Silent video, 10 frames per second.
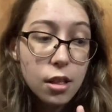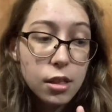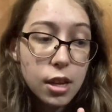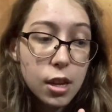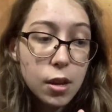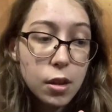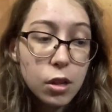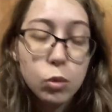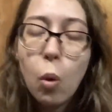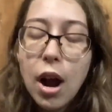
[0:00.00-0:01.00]

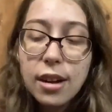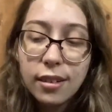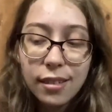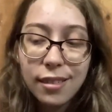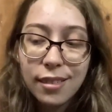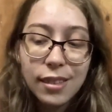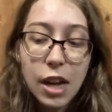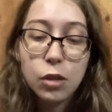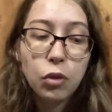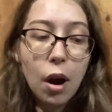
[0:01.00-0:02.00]
There's one that
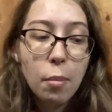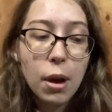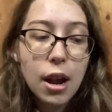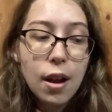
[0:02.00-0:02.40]
is from